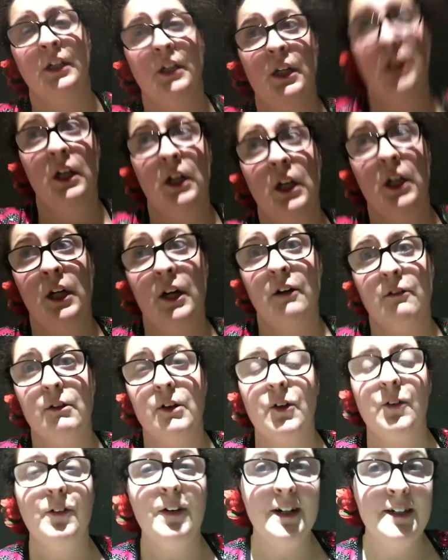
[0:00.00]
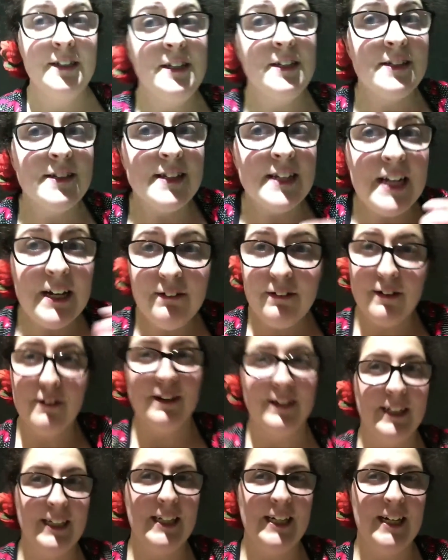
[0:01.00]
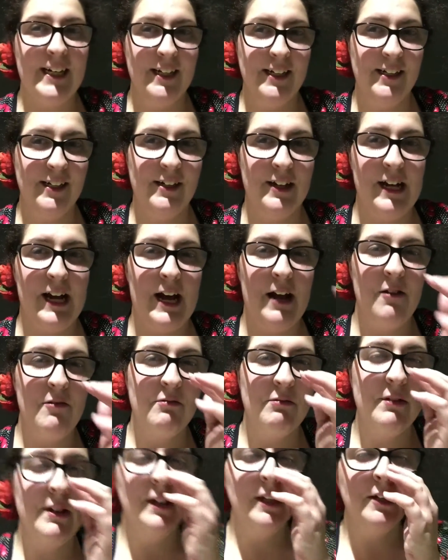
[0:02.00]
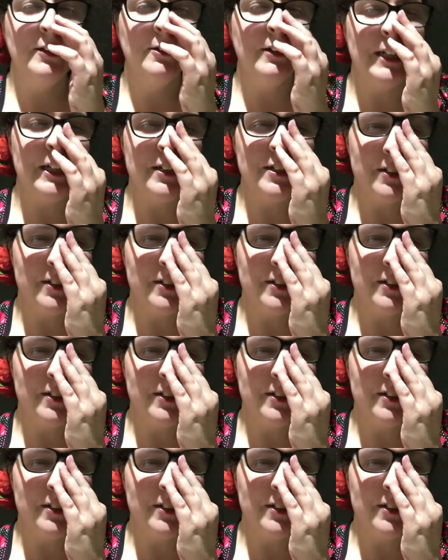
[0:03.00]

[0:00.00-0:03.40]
It was fun to see everyone again, and I had a really great